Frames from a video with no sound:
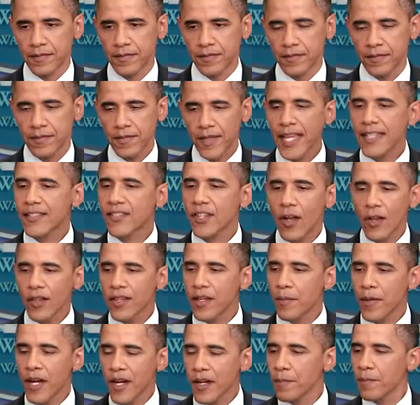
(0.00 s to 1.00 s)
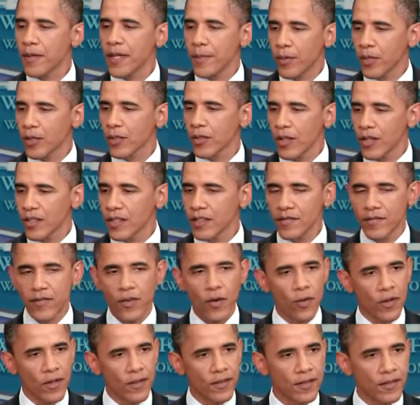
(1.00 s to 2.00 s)
That's all the American people are looking
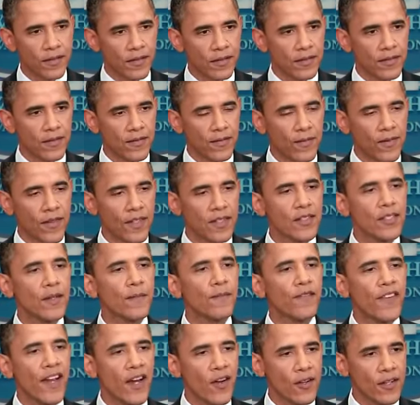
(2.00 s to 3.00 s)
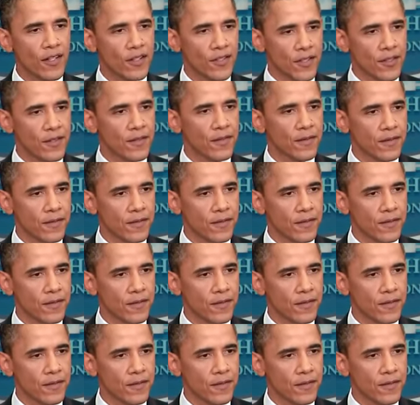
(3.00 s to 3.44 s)
for, some fairness.